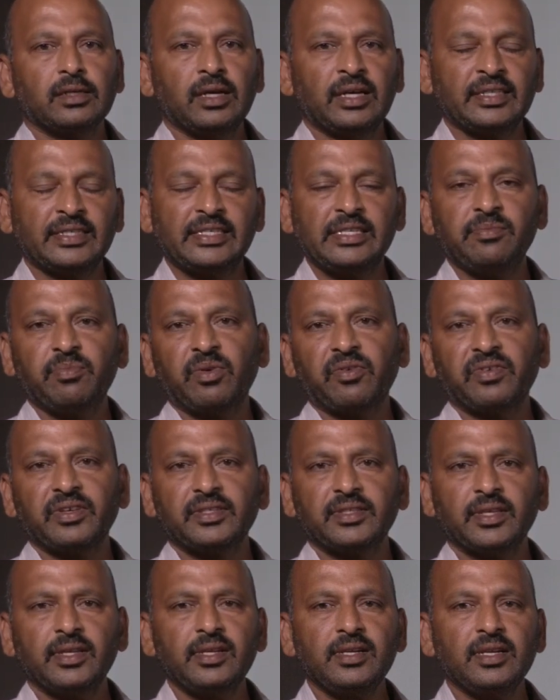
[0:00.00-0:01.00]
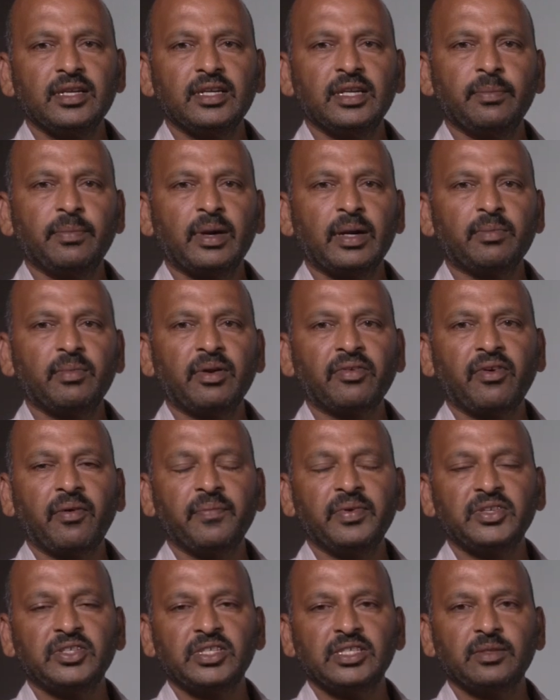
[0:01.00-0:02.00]
Assistant Professor, Department of
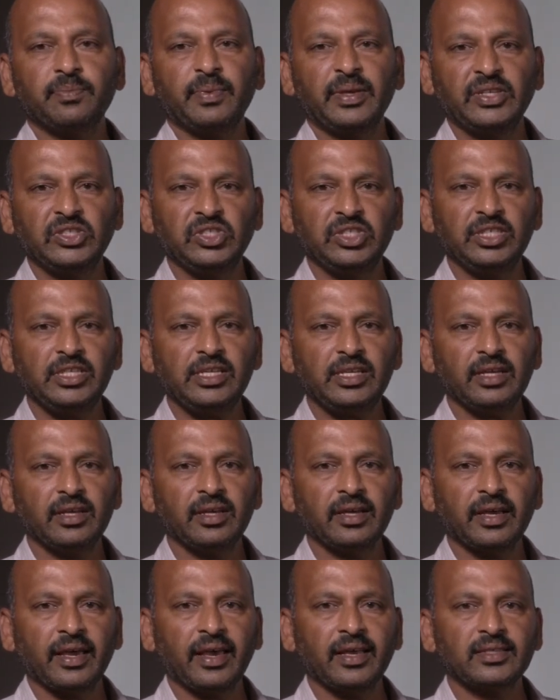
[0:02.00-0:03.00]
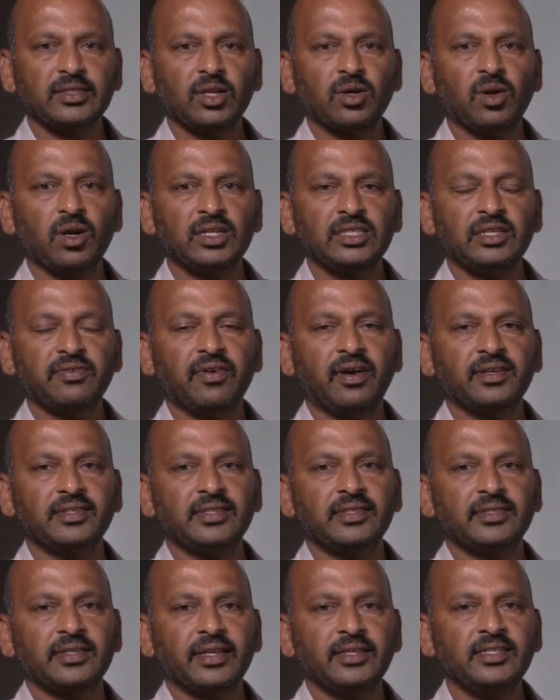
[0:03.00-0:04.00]
Computer Science PG, KSR College of Arts
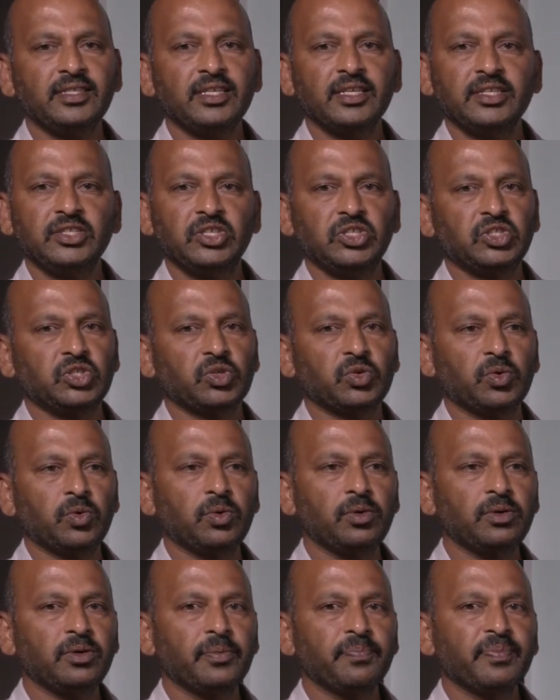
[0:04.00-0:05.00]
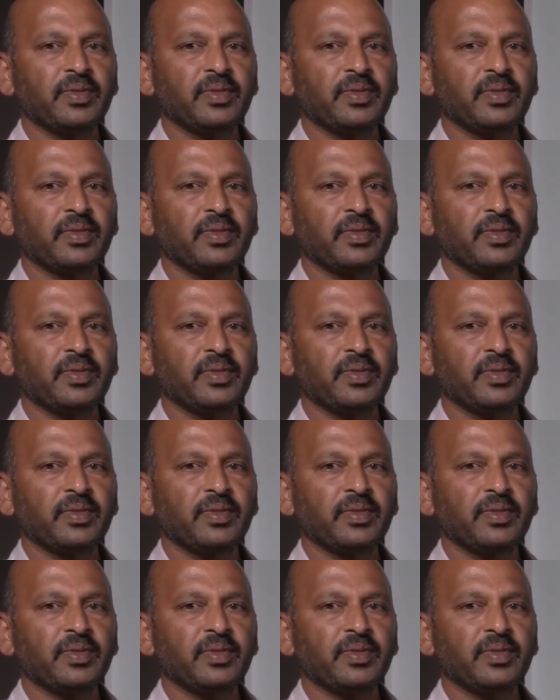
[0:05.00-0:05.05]
and Science, Tiruchengode.